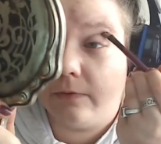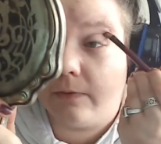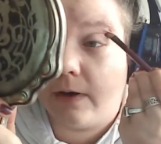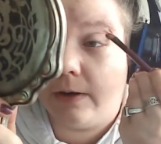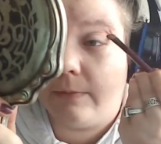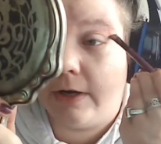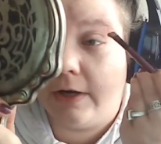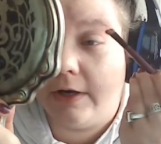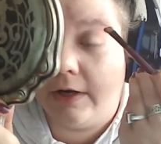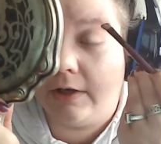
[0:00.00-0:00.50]
I
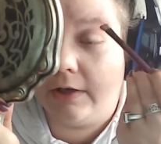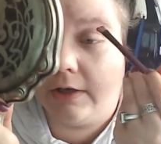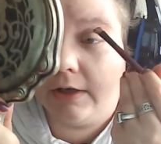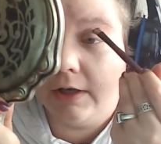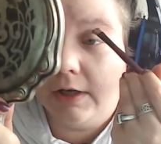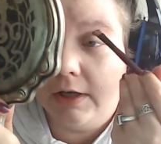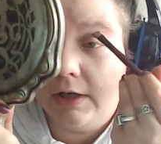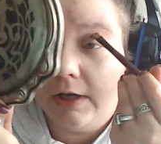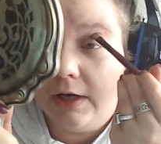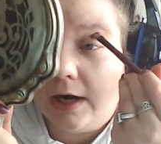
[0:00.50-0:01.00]
make,
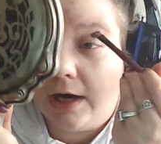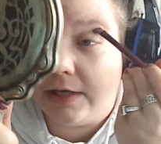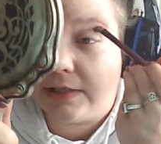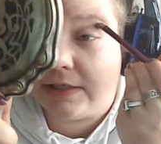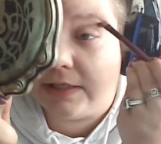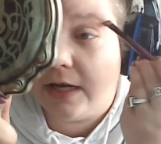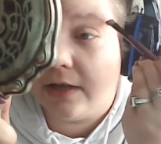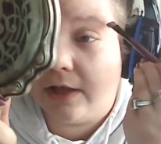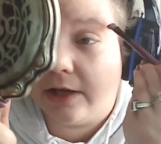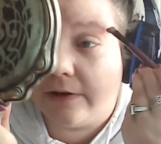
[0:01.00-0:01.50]
I
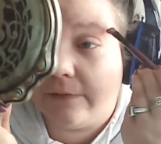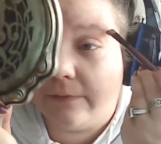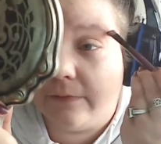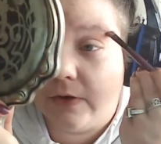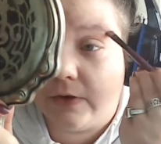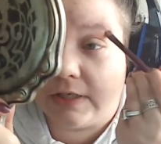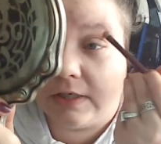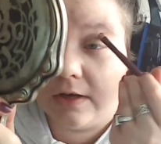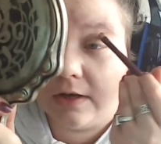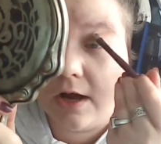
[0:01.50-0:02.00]
sound like a Phil